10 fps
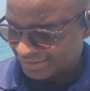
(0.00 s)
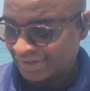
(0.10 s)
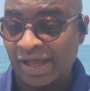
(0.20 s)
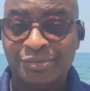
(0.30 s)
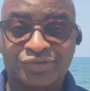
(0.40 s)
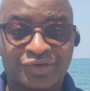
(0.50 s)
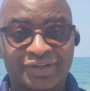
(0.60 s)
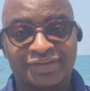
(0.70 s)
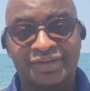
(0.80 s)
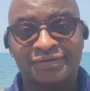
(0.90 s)

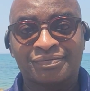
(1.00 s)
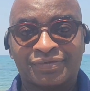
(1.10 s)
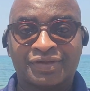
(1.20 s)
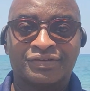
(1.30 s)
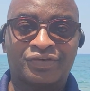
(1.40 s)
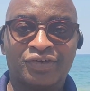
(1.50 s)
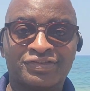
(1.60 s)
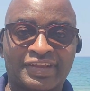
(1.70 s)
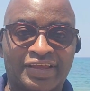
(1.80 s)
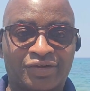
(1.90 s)
opportunity,
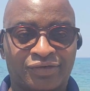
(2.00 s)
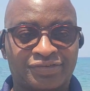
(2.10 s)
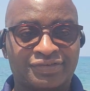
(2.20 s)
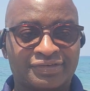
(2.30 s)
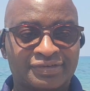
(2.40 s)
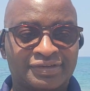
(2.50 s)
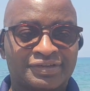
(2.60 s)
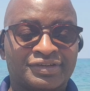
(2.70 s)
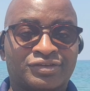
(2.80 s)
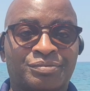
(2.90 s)
first takers
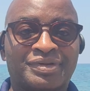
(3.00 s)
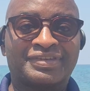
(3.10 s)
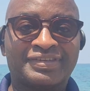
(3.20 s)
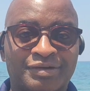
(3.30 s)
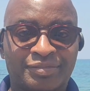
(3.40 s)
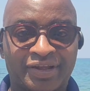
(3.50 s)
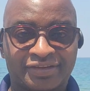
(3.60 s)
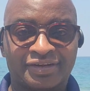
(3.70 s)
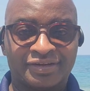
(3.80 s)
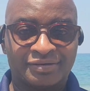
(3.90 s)
to participate,
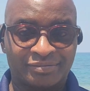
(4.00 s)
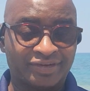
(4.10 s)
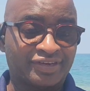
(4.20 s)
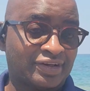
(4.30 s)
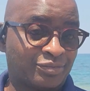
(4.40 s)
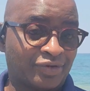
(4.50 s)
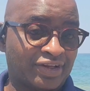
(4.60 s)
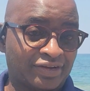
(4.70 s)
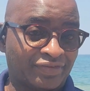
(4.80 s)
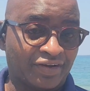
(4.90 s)
basically
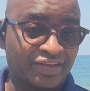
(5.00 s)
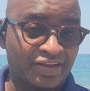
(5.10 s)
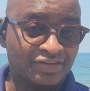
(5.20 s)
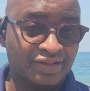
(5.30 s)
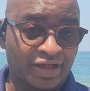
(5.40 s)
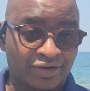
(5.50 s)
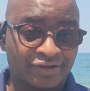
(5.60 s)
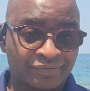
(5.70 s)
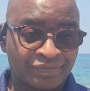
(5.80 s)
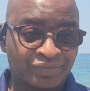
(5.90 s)
putting $5,000
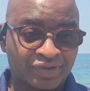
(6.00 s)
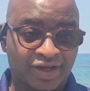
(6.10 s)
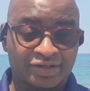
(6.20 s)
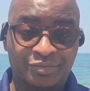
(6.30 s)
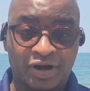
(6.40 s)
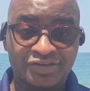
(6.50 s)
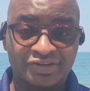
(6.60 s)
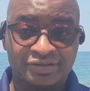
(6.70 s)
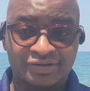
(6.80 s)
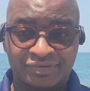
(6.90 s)

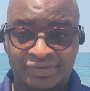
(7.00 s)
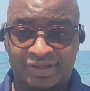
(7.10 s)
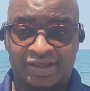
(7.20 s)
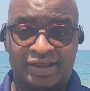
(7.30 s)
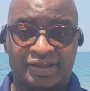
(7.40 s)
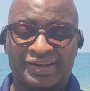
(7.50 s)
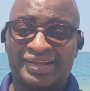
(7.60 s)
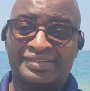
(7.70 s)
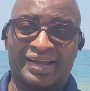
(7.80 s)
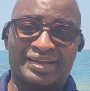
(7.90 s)
deposit, and
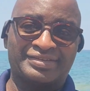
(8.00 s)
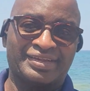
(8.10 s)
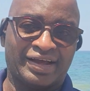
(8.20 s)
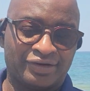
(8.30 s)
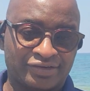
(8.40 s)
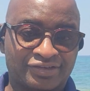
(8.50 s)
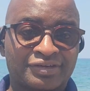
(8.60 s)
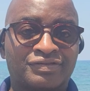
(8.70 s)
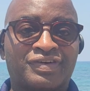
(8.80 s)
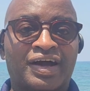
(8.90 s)
not dollars,
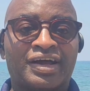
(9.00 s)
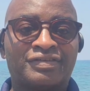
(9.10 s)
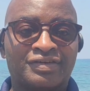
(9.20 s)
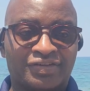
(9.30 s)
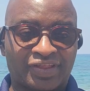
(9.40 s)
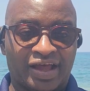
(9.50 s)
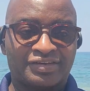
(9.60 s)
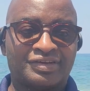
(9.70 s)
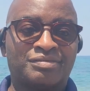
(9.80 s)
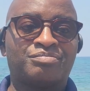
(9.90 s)

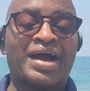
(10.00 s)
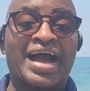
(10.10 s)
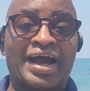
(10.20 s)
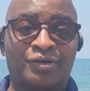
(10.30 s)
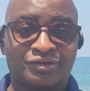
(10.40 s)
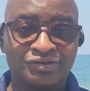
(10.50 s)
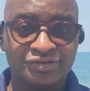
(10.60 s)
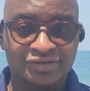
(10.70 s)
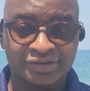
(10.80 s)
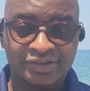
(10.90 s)
5,000
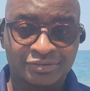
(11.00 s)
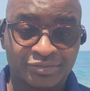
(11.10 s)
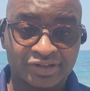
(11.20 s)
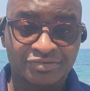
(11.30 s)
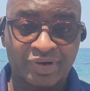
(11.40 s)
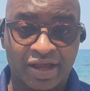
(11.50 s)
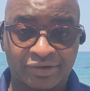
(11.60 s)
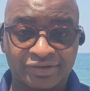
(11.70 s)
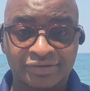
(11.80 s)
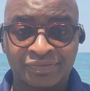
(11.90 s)
pounds, British
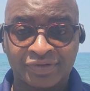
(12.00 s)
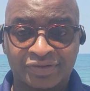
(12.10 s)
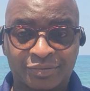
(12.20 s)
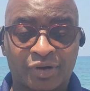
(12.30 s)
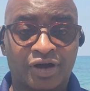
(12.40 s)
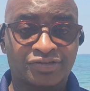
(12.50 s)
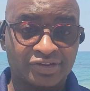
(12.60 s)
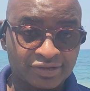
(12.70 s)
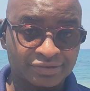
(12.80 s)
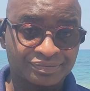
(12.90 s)
pound
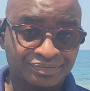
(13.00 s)
deposit,